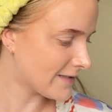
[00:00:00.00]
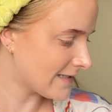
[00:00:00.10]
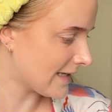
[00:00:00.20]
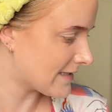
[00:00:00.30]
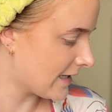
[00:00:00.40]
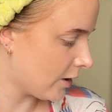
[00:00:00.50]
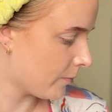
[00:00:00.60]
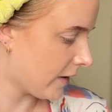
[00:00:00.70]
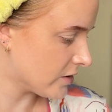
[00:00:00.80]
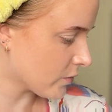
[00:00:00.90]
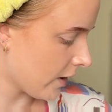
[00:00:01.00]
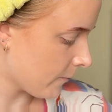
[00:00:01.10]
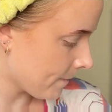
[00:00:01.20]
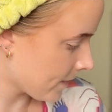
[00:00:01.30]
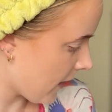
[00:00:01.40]
set it a little bit as well
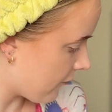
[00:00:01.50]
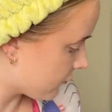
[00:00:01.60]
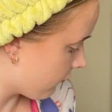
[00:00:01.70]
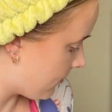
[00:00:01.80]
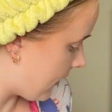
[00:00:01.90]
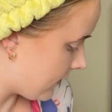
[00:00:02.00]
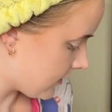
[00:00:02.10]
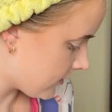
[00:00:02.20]
after I've blended.